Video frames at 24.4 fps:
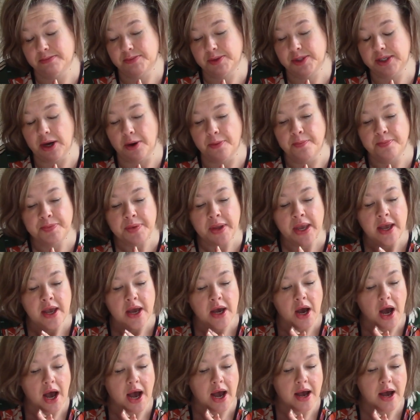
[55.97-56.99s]
So
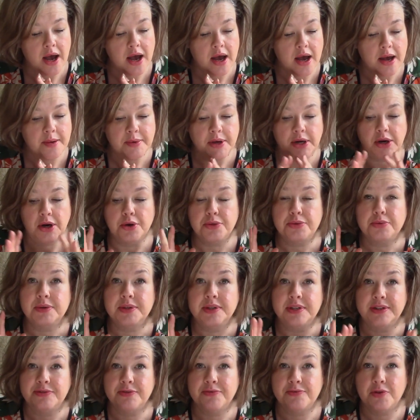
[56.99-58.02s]
I'm going to go through the
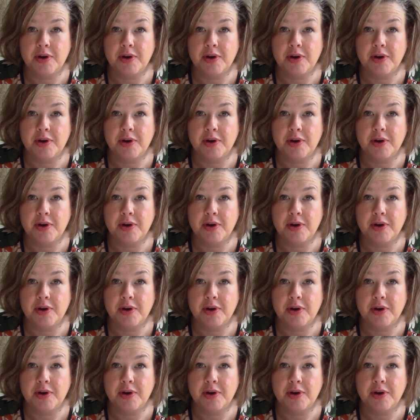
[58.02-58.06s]
different